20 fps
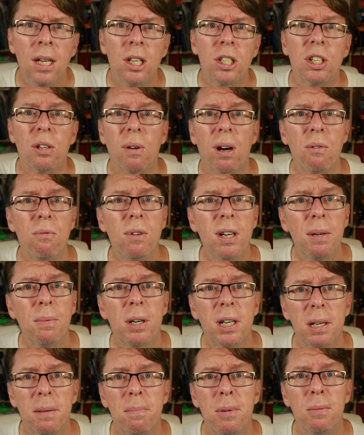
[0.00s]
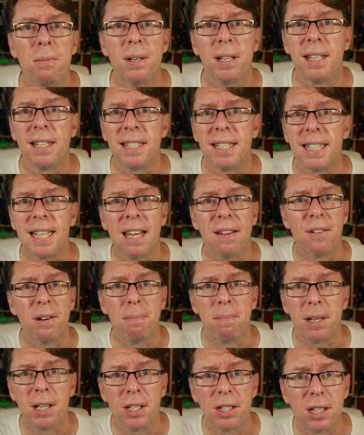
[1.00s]
So I really wanted to put one of these together
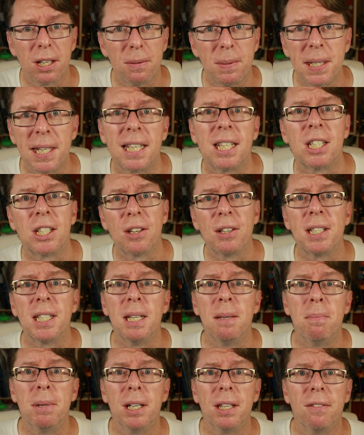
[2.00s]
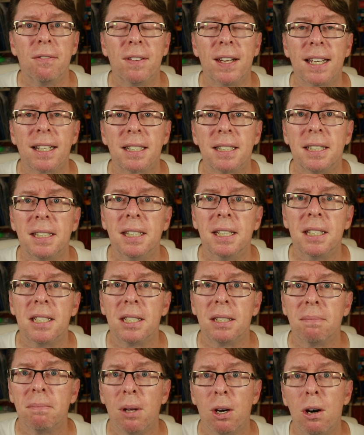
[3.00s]
because I was excited by the fact
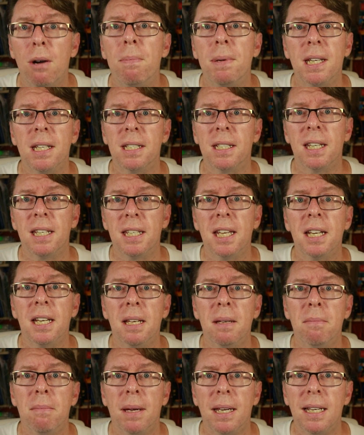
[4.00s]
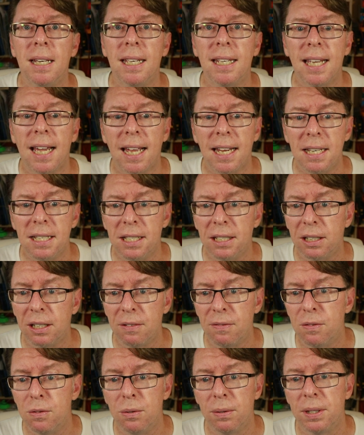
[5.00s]
that hobbyists had done it mainly, and I
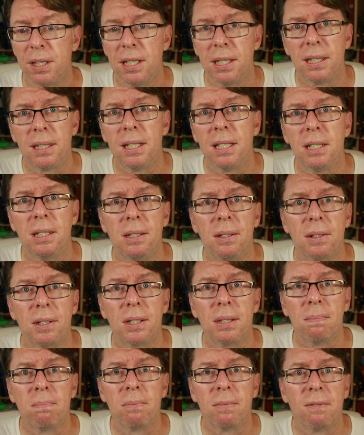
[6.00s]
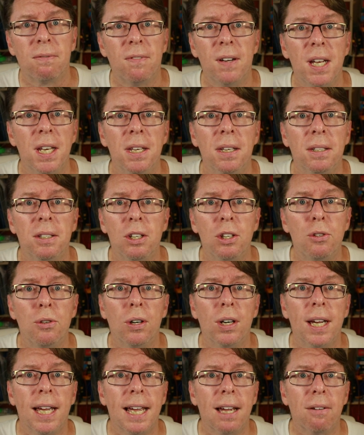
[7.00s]
thought this looks fun to
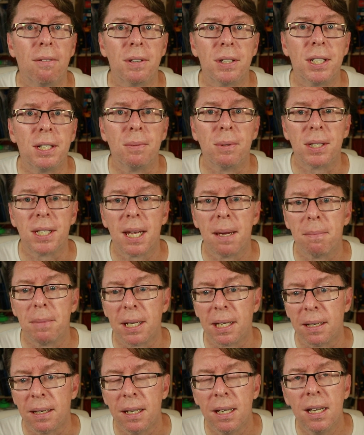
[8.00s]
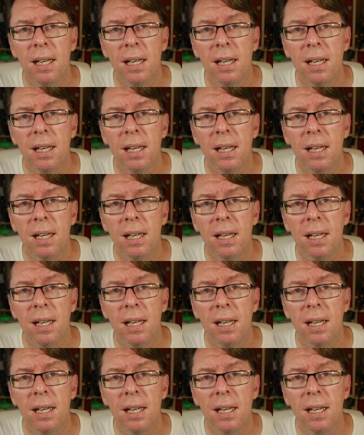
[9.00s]
try it out, see what's happening.